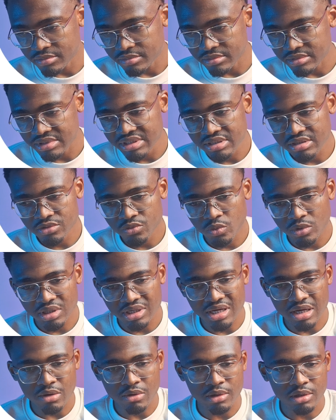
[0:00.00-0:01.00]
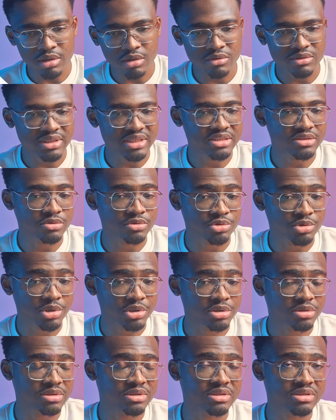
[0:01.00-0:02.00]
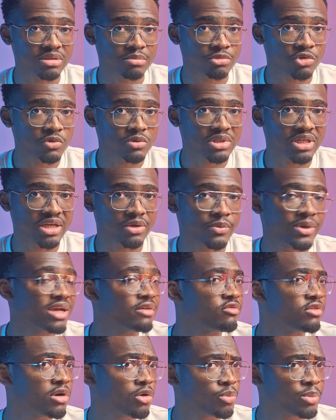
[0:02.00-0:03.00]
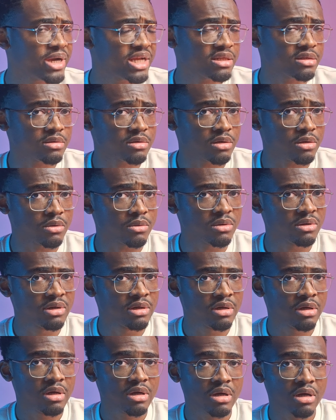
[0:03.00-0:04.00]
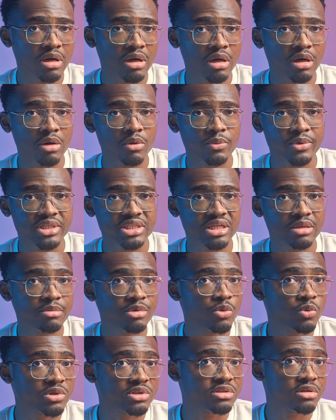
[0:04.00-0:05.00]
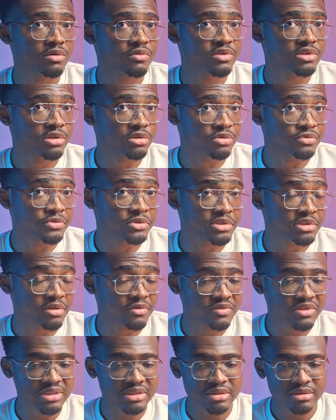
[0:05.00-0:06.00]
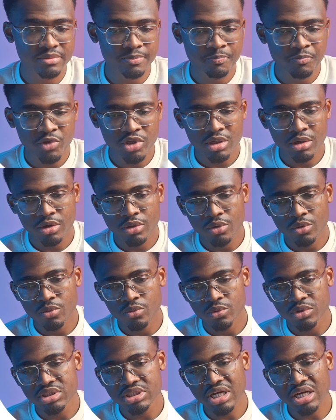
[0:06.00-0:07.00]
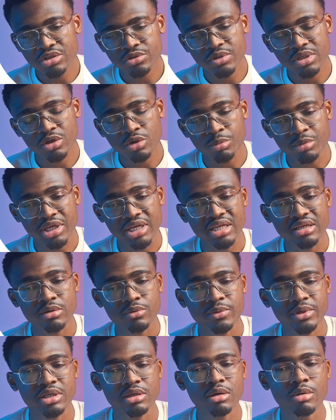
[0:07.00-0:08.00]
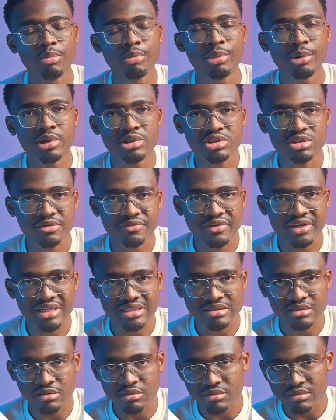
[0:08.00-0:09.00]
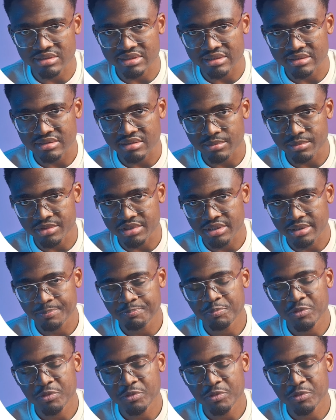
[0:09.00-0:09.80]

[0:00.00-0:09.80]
This is what our context construction system looks like. We have our Python code, which can be one service or different services, which are actually communicating with a bunch of external systems.